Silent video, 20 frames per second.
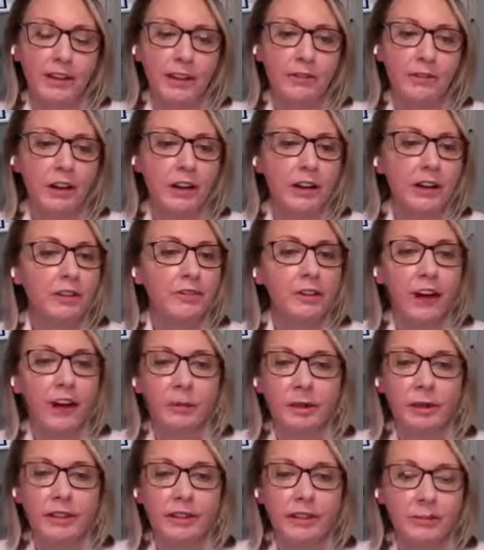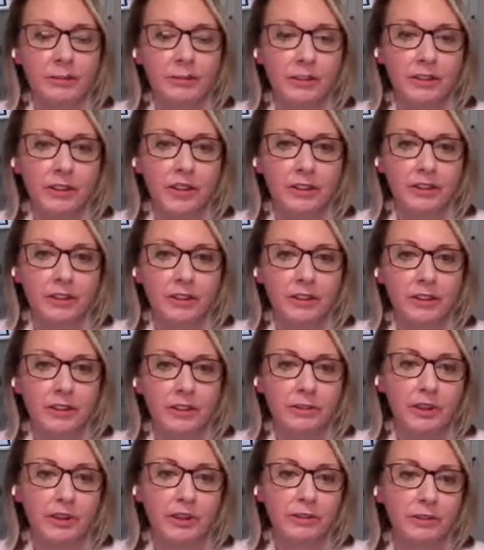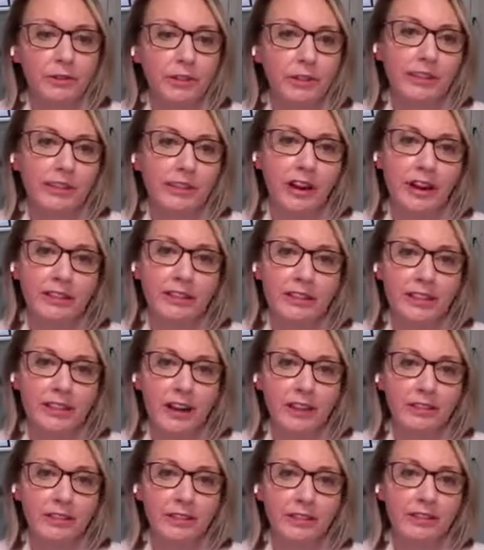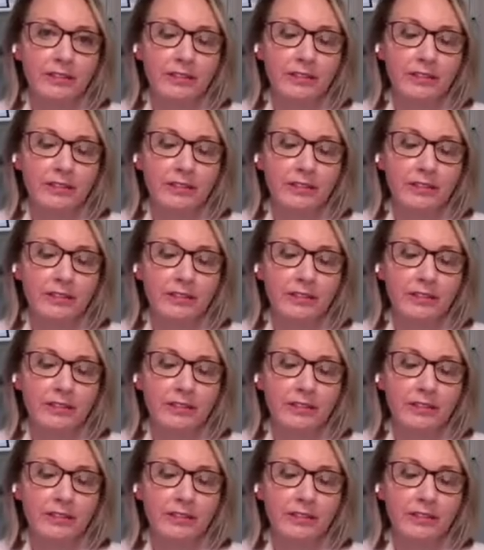in an environment that's particularly stressful that they're acting out,